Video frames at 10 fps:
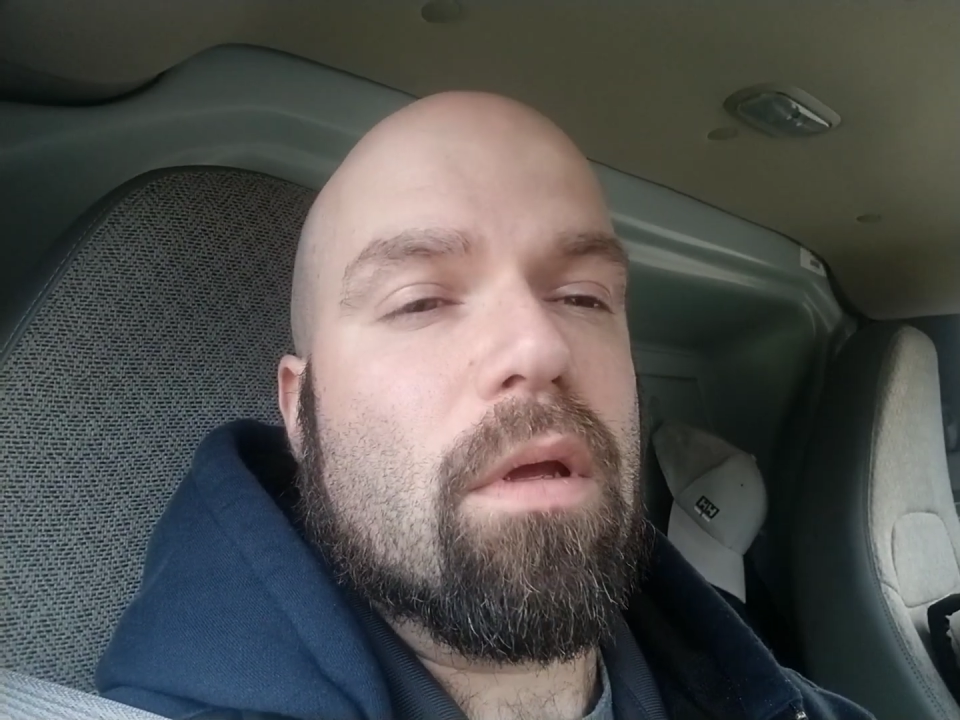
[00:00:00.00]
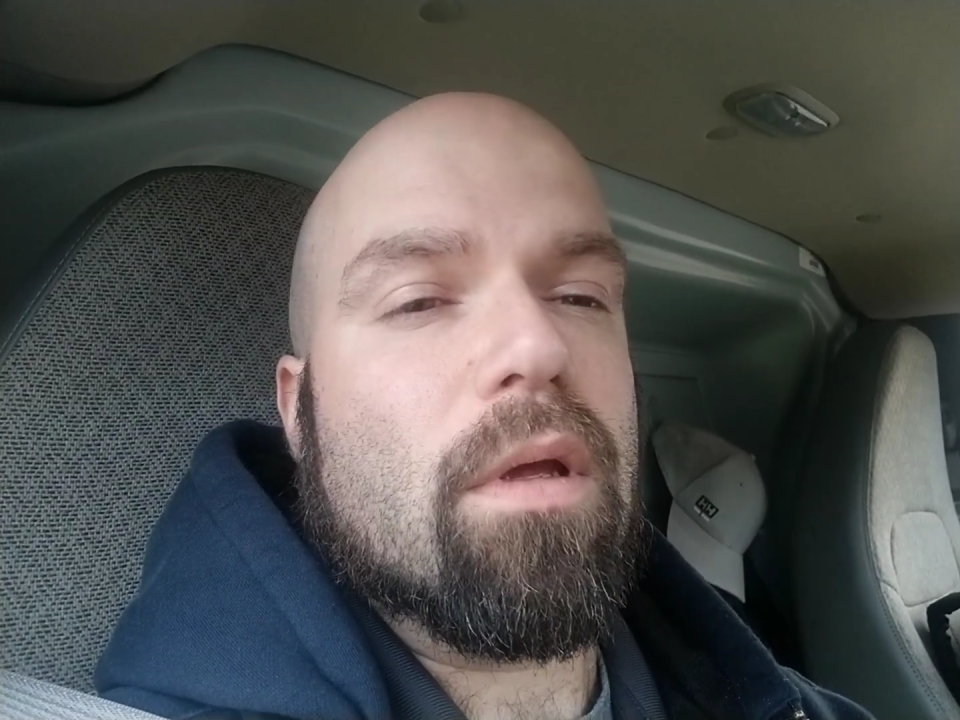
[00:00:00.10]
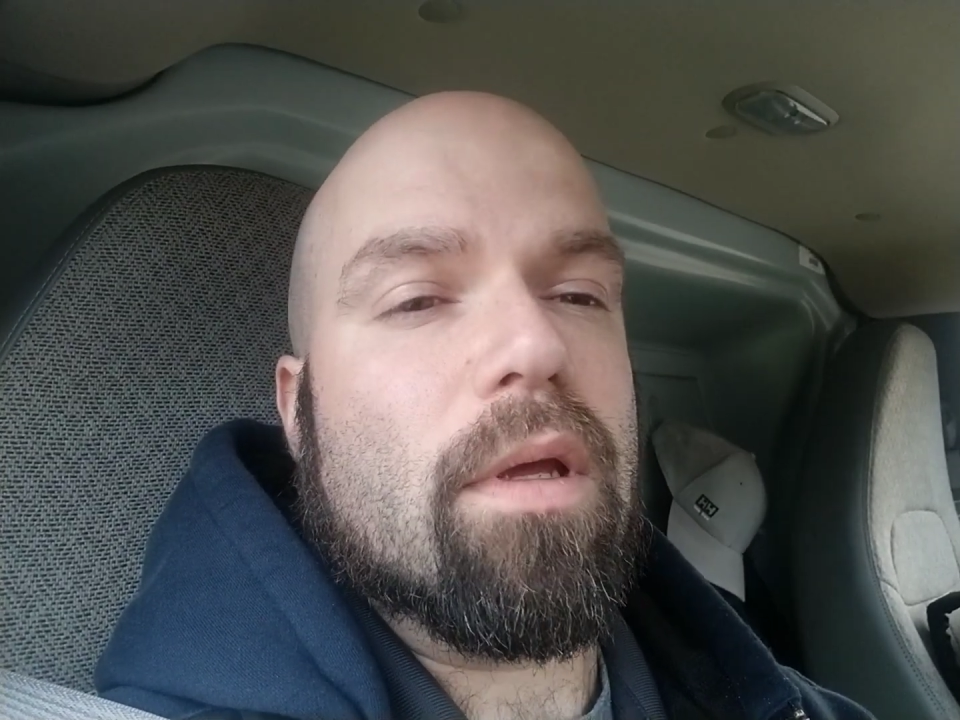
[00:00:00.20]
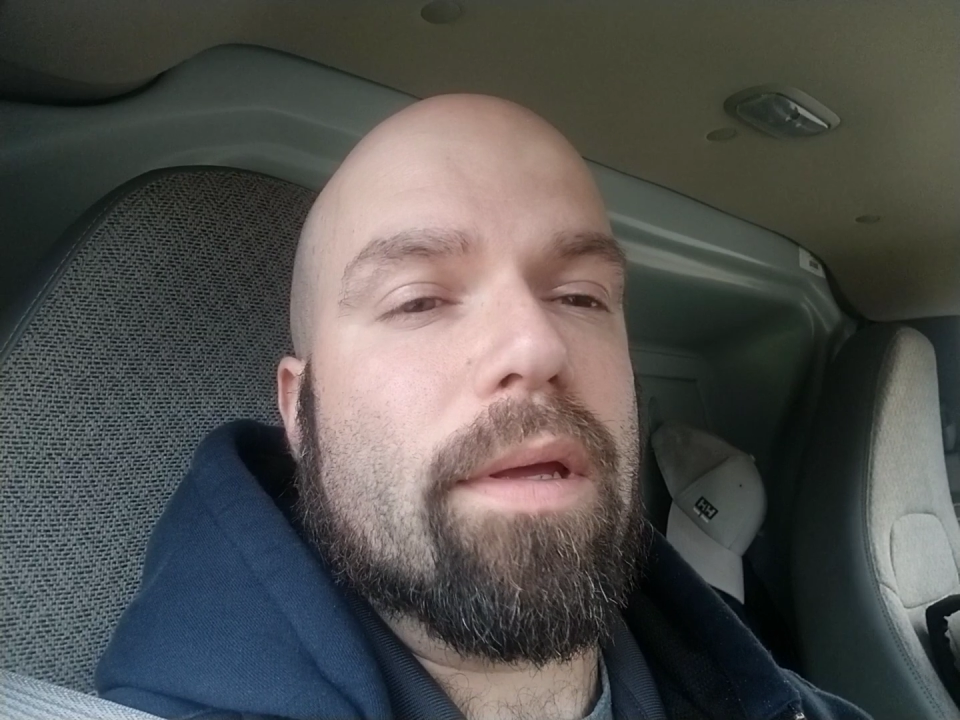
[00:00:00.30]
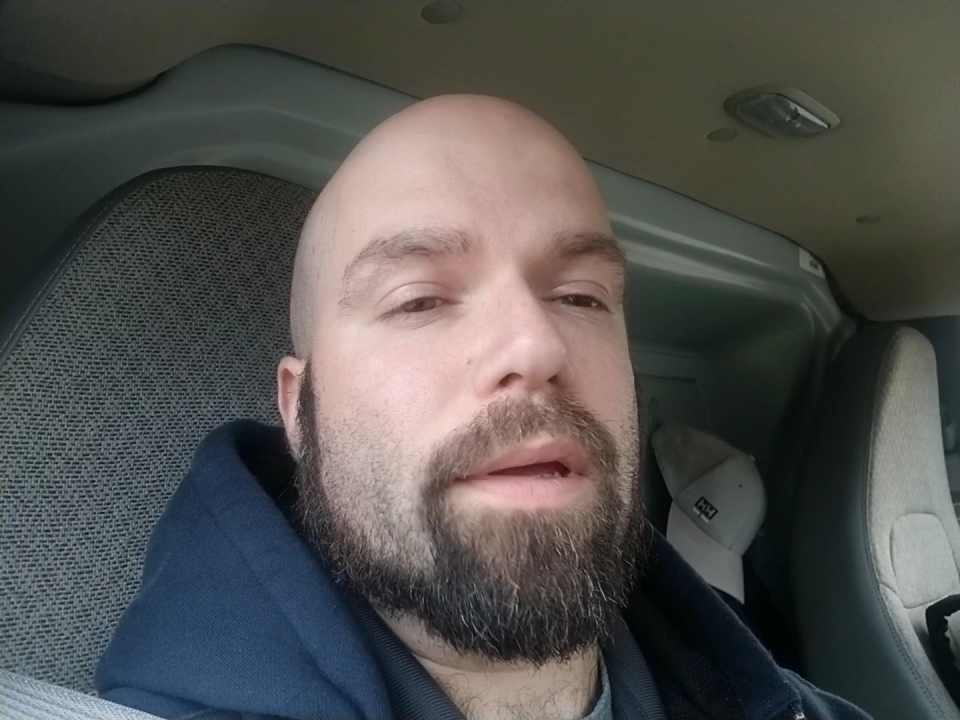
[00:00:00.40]

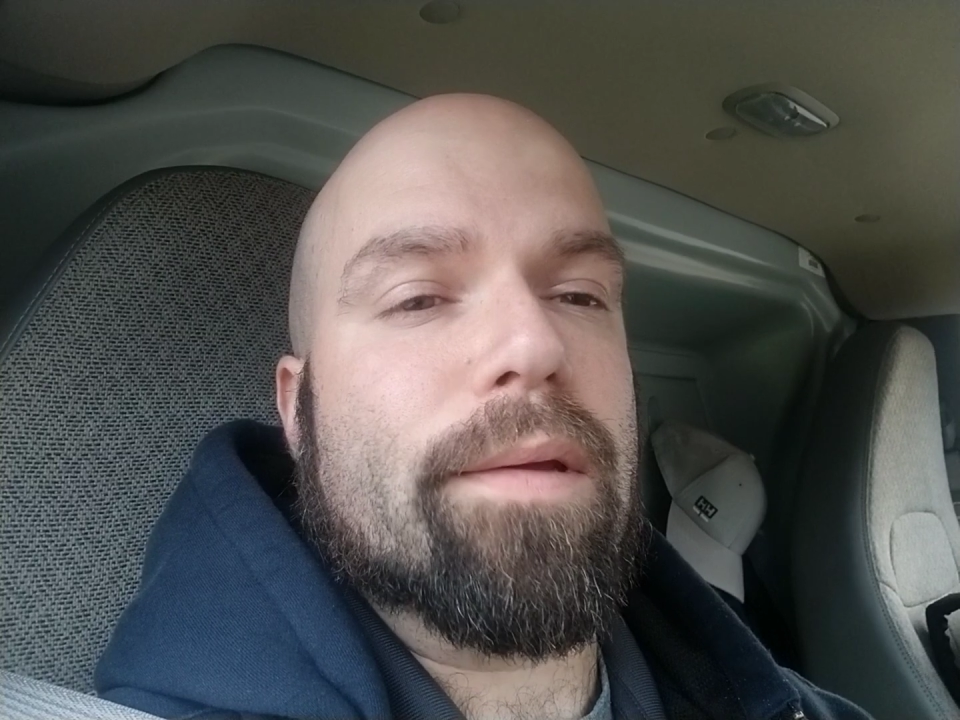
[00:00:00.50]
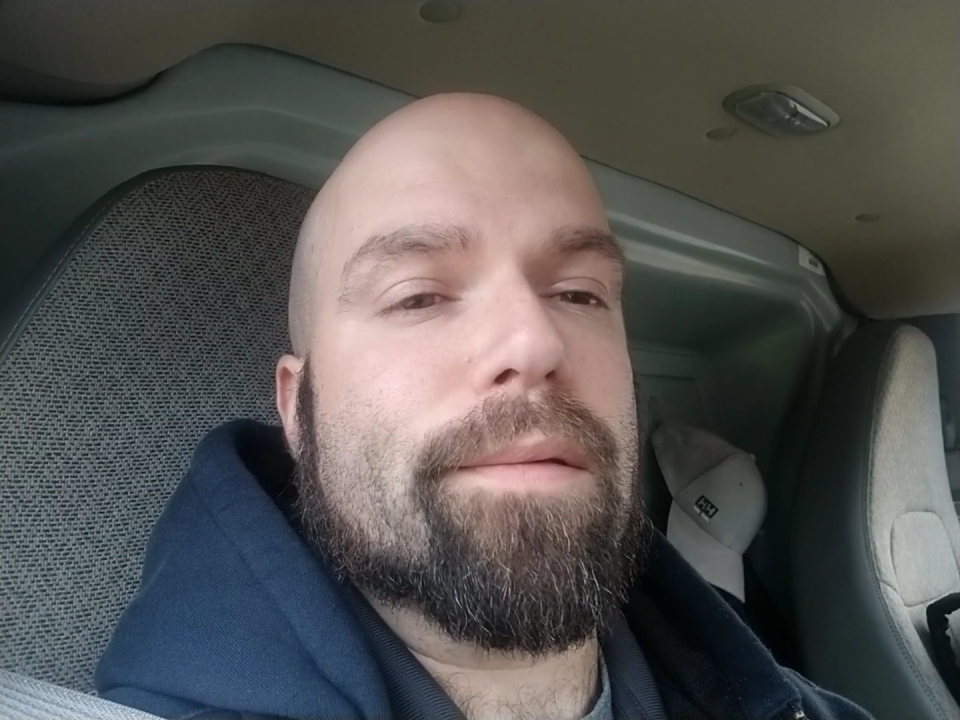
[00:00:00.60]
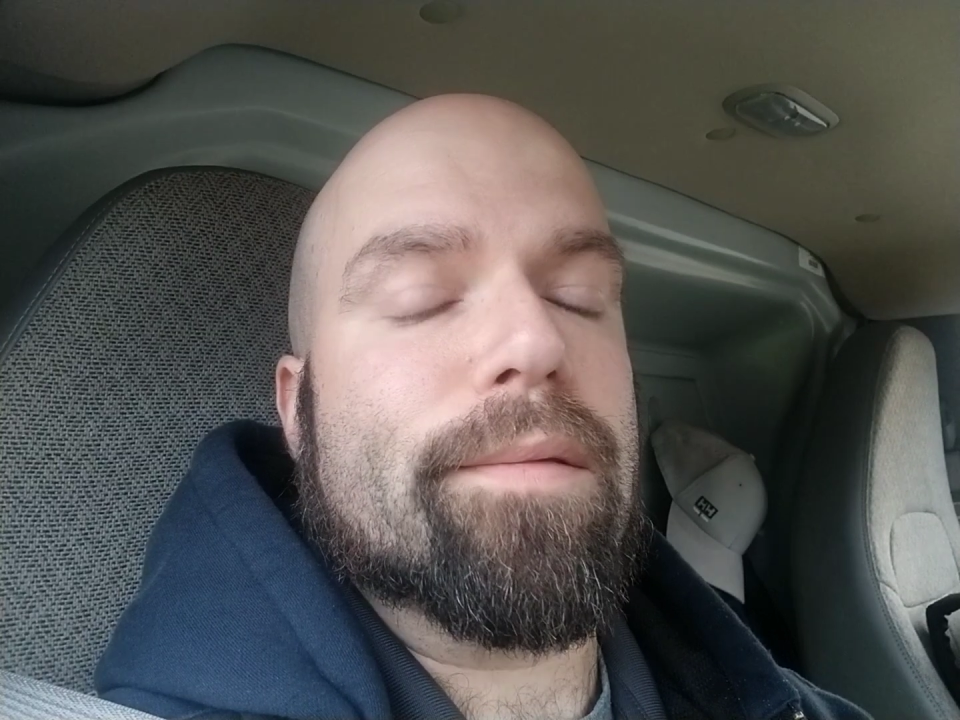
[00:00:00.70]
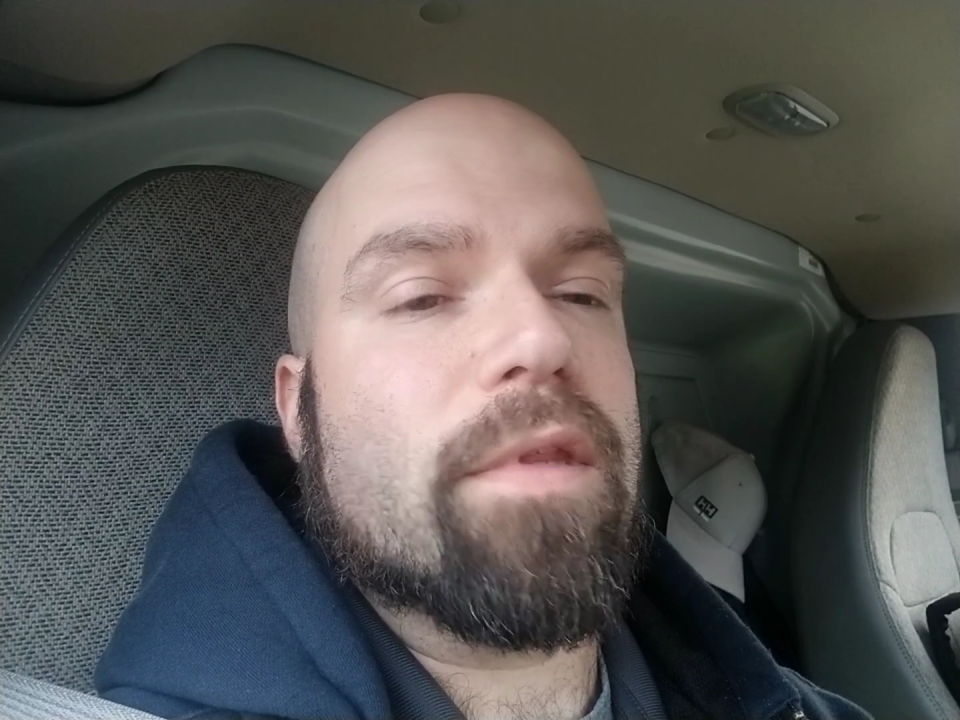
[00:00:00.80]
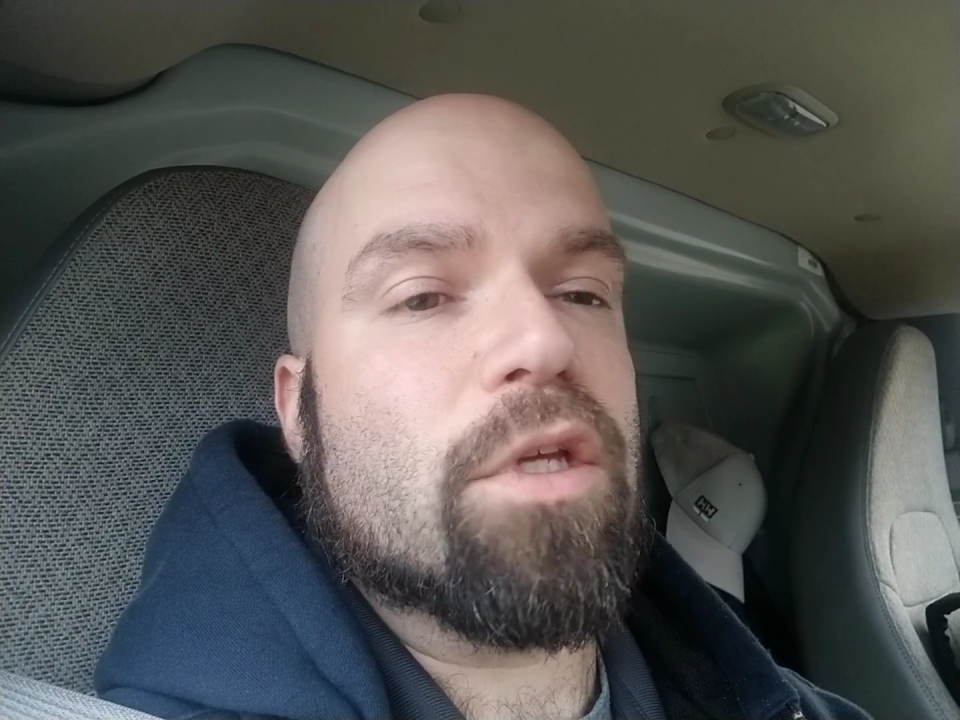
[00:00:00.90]

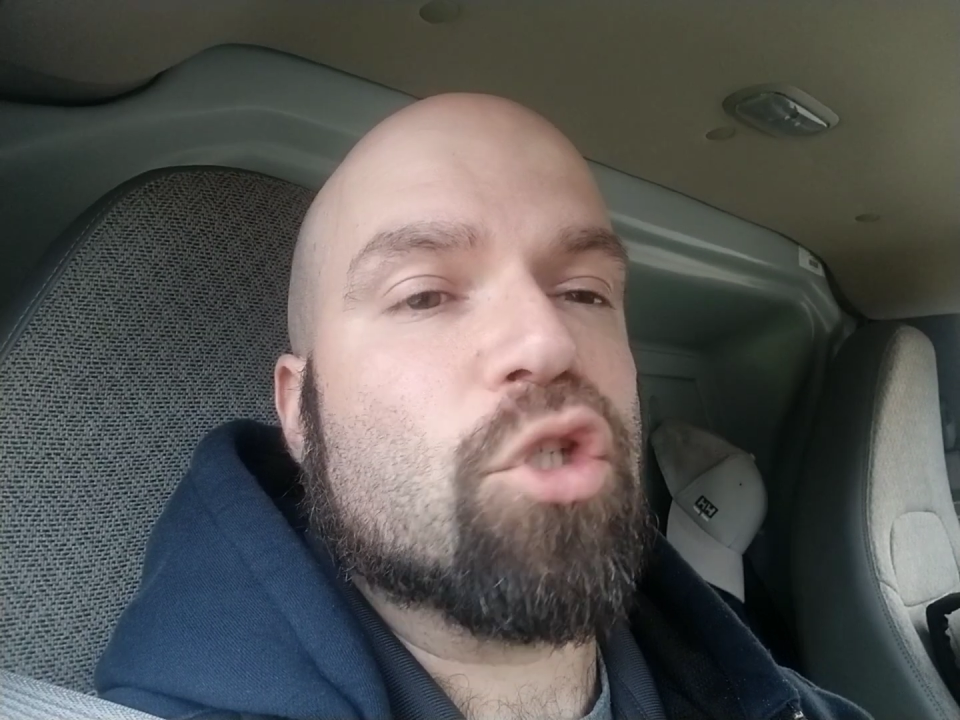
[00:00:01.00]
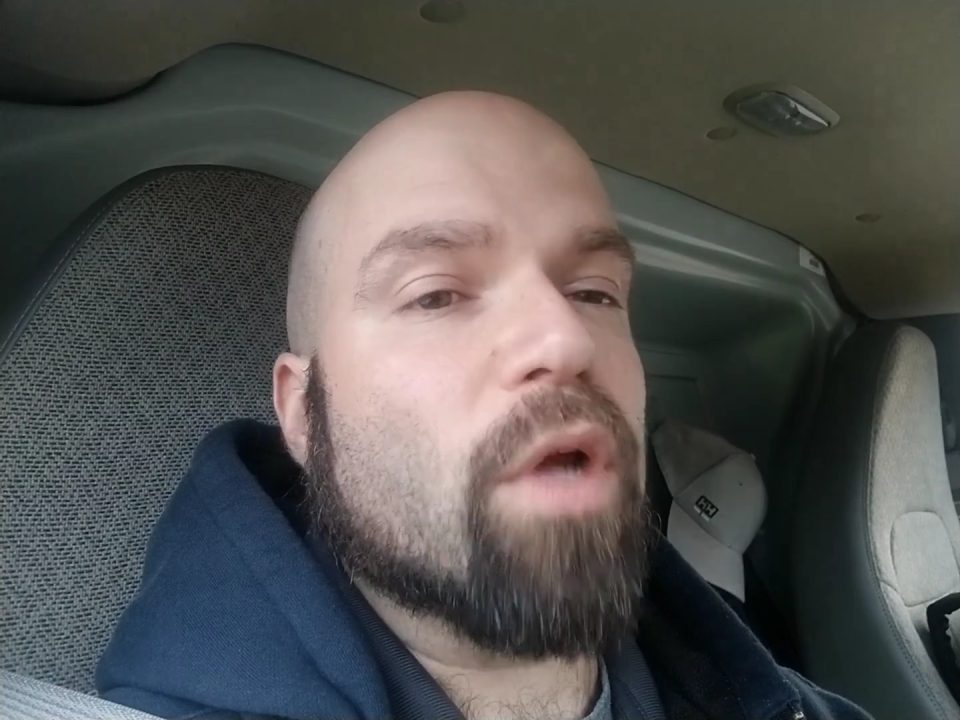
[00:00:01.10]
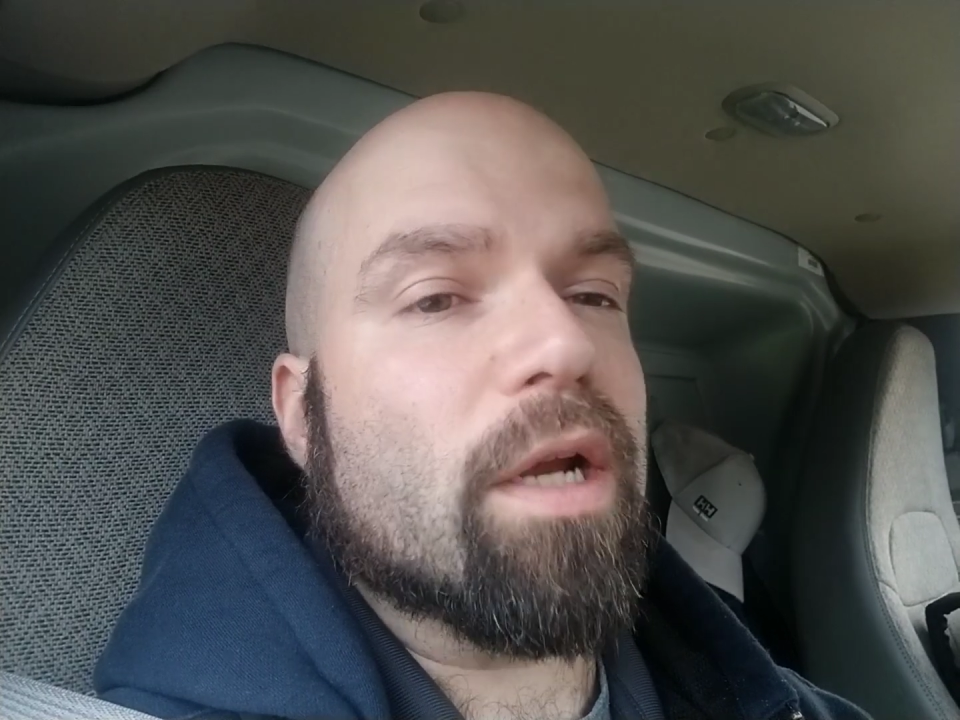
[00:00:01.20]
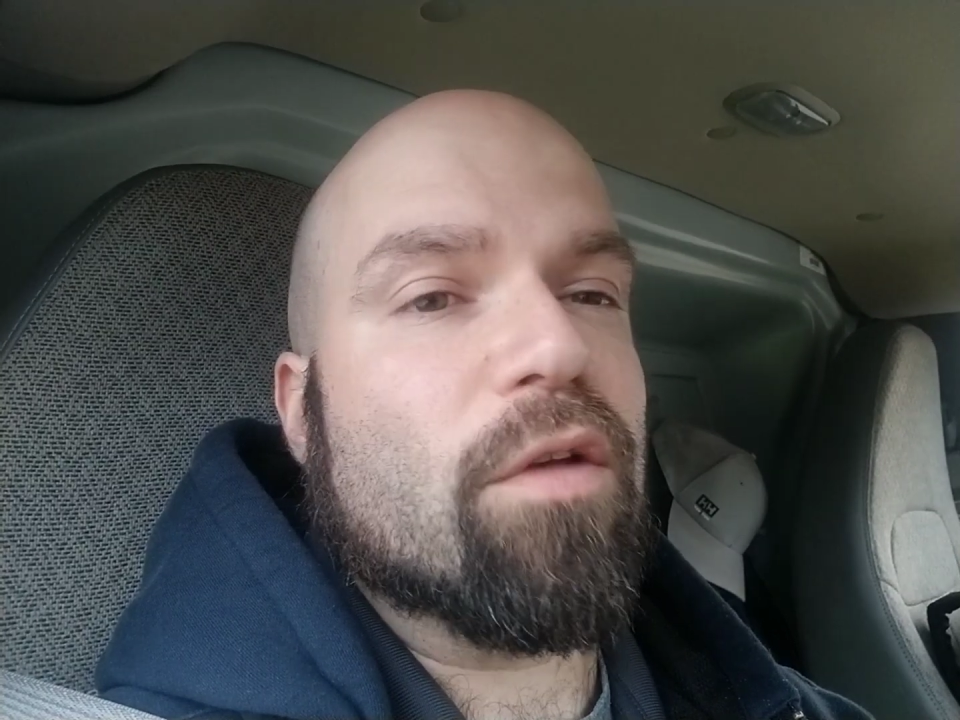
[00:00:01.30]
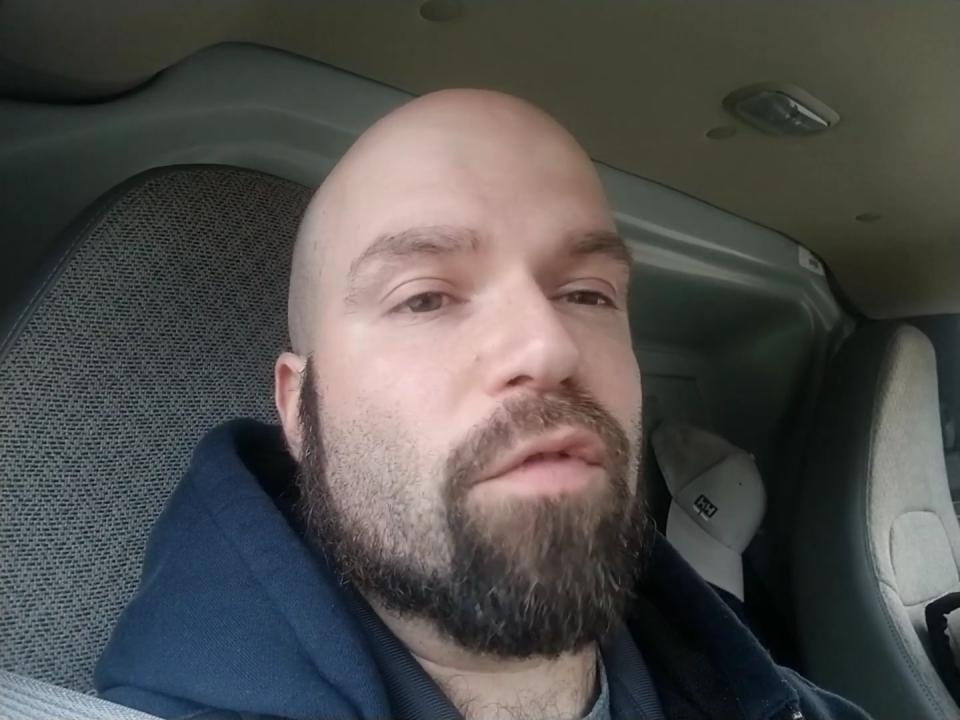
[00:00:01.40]
the extracted